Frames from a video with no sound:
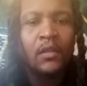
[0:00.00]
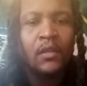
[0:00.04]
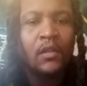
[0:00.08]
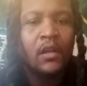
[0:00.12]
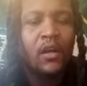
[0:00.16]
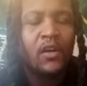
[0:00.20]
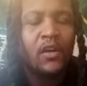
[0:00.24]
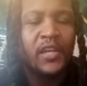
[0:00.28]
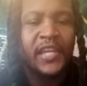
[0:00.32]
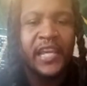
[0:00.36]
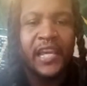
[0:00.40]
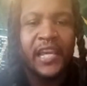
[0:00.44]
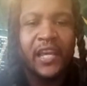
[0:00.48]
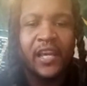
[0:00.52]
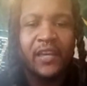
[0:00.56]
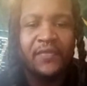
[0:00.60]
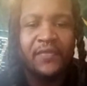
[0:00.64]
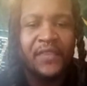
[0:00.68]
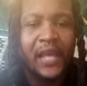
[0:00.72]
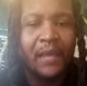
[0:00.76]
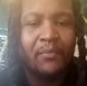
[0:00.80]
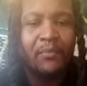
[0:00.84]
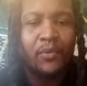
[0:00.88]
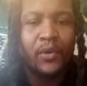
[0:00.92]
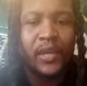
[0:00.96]
Oh yeah,
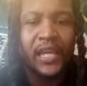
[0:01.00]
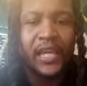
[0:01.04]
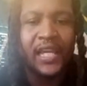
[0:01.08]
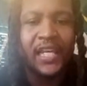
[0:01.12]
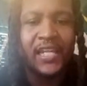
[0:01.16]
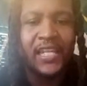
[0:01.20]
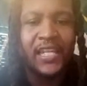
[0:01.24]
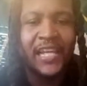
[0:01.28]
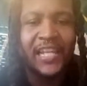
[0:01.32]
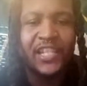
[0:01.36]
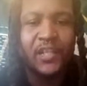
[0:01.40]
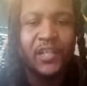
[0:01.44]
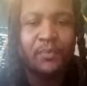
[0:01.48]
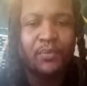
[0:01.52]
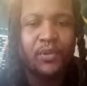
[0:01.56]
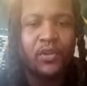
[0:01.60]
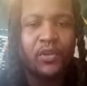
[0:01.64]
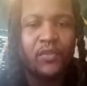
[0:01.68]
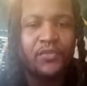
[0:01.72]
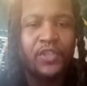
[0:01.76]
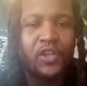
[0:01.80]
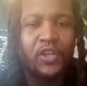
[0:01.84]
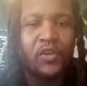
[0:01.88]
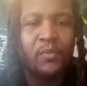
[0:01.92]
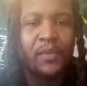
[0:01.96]
that boy got a lot to
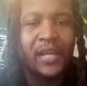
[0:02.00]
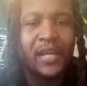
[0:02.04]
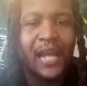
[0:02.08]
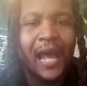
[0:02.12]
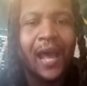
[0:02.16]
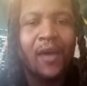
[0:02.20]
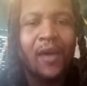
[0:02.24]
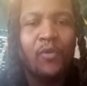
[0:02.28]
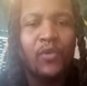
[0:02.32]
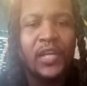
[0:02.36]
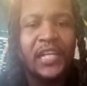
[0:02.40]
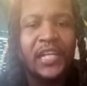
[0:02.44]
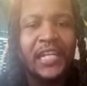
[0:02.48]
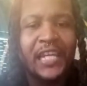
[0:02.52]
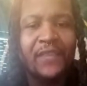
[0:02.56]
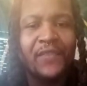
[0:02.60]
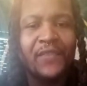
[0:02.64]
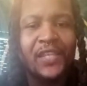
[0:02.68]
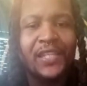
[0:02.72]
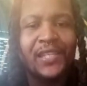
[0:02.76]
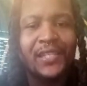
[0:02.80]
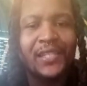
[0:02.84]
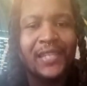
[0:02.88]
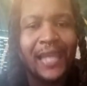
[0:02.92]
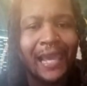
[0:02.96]
prove too. But I wouldn't
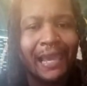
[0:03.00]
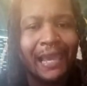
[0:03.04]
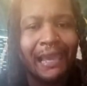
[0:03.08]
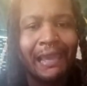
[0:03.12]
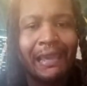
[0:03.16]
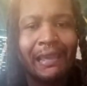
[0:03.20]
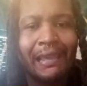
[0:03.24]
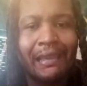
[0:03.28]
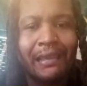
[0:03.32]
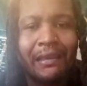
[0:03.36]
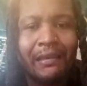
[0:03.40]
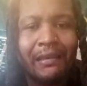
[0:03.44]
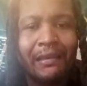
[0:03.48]
even say